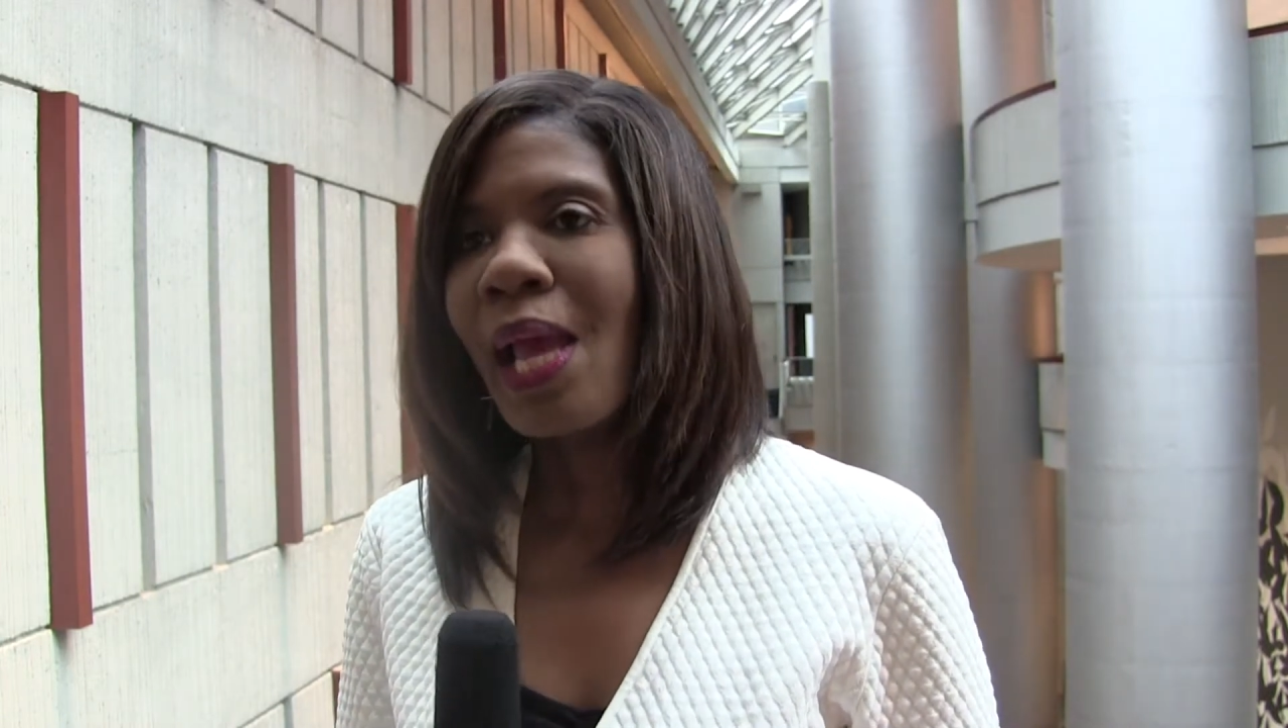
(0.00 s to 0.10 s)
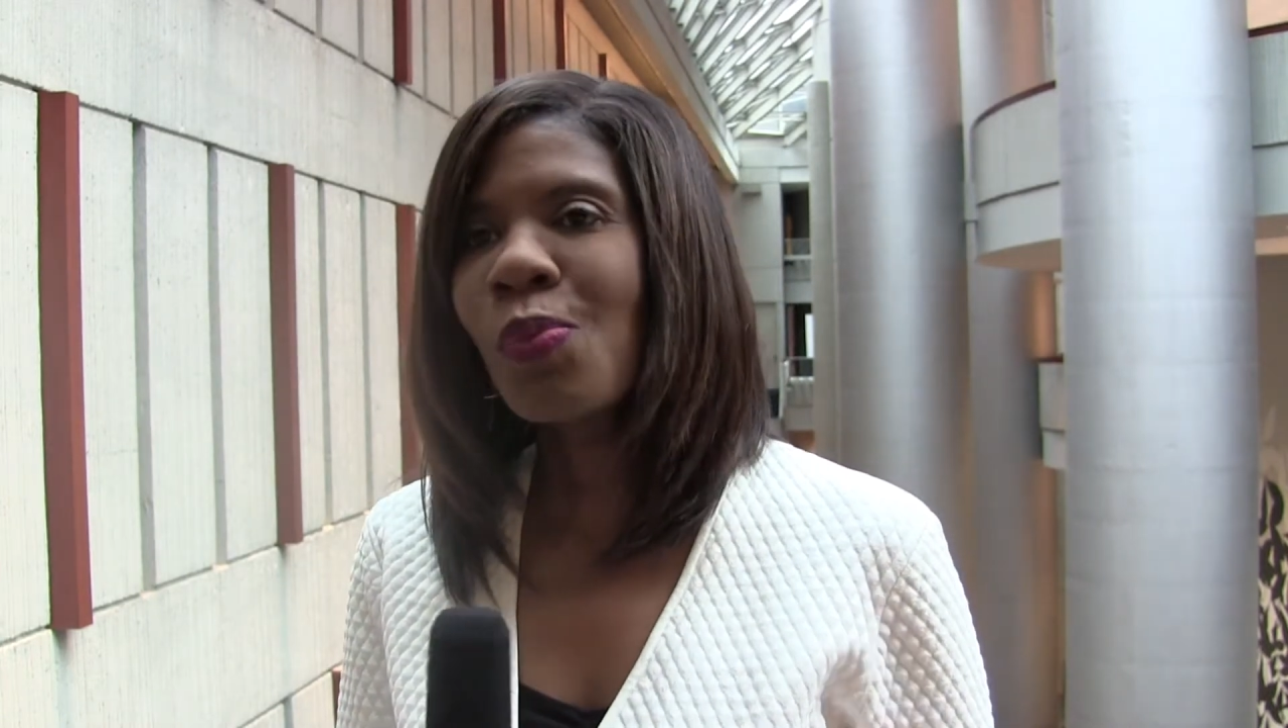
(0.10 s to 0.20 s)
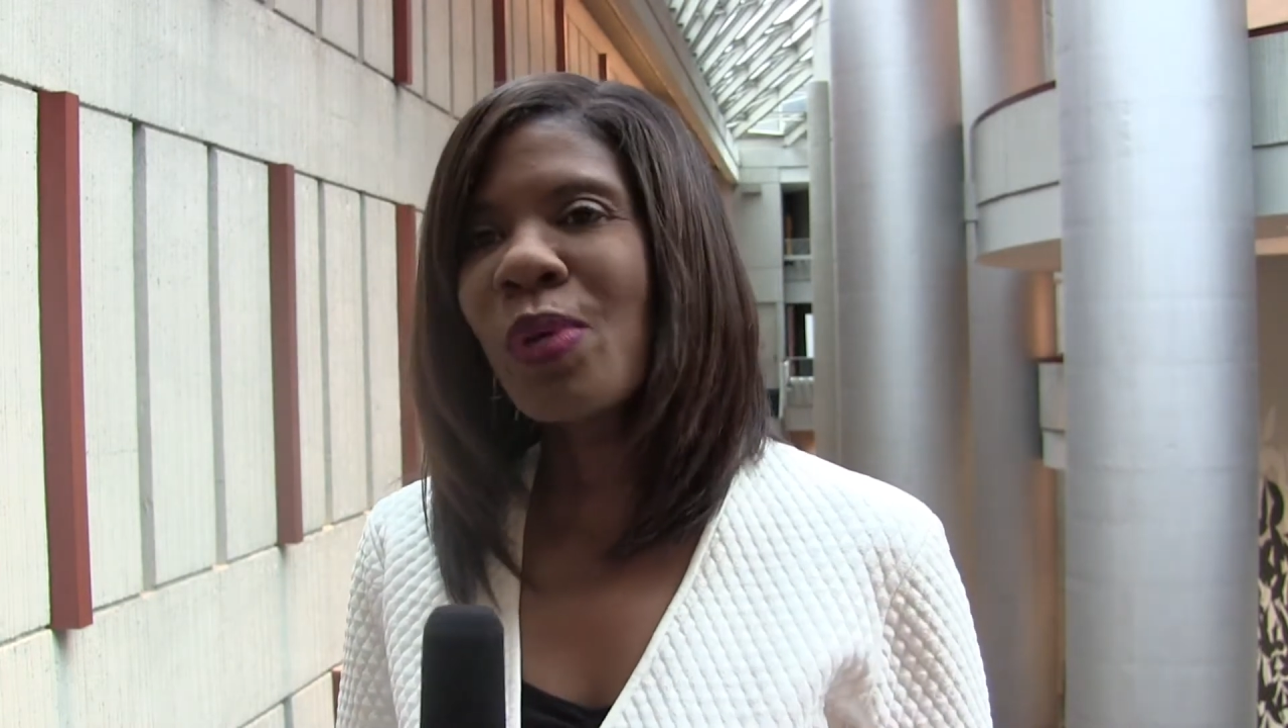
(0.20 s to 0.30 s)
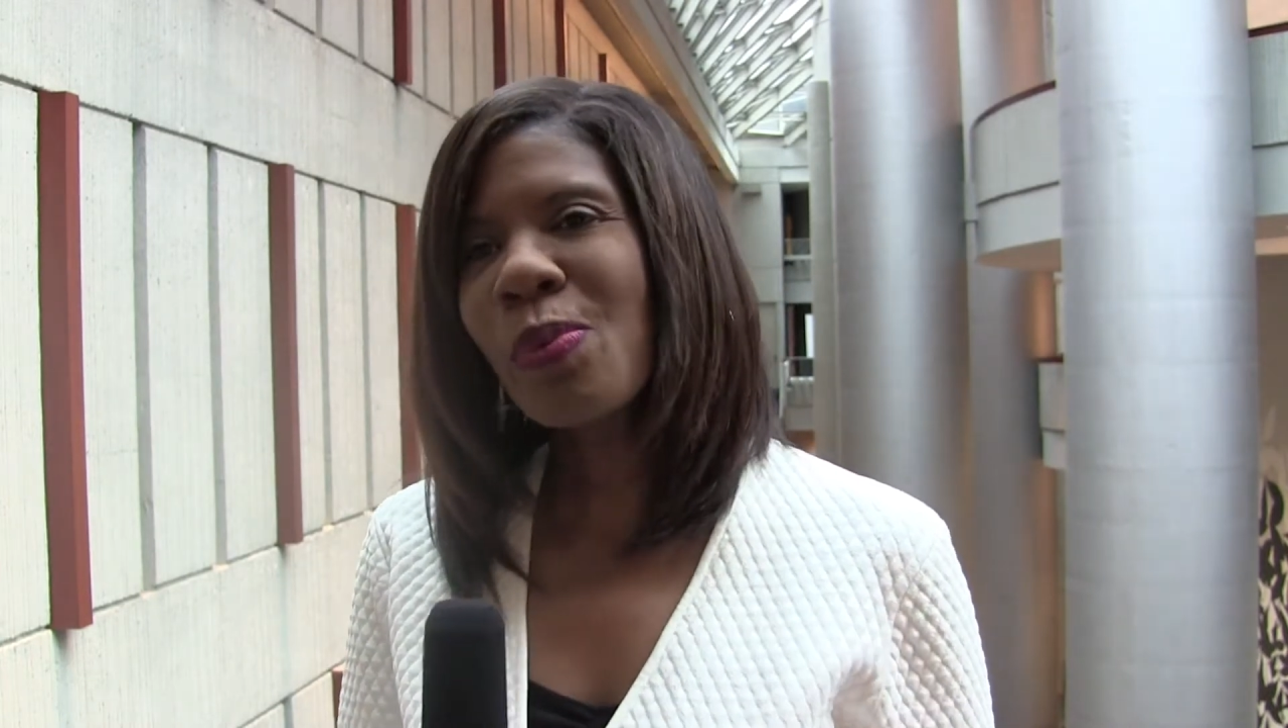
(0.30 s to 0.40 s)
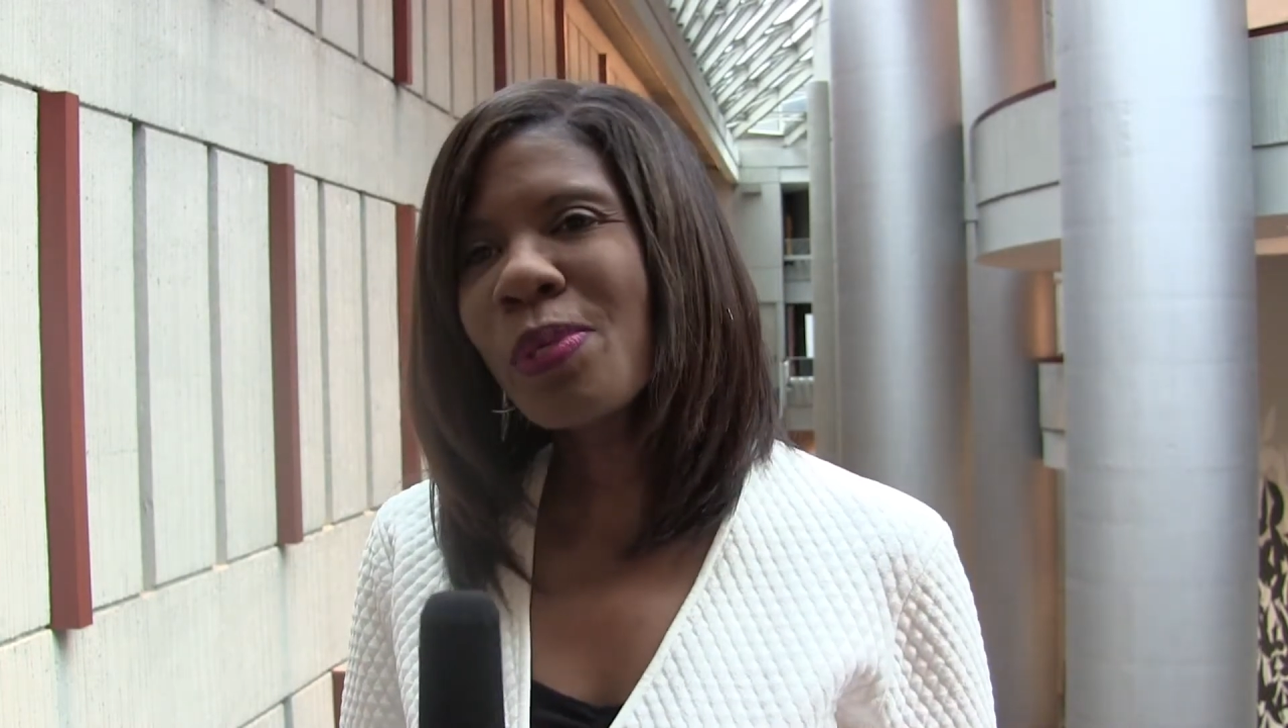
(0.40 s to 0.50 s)

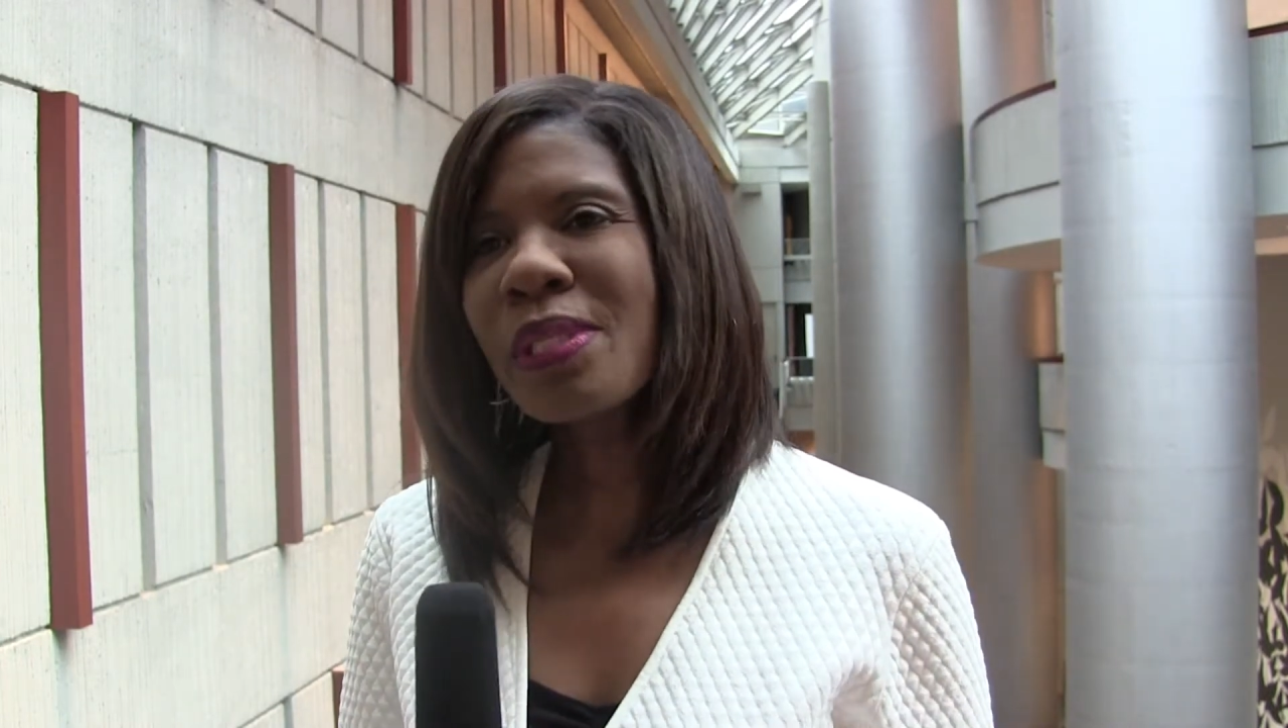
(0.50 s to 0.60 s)
and we were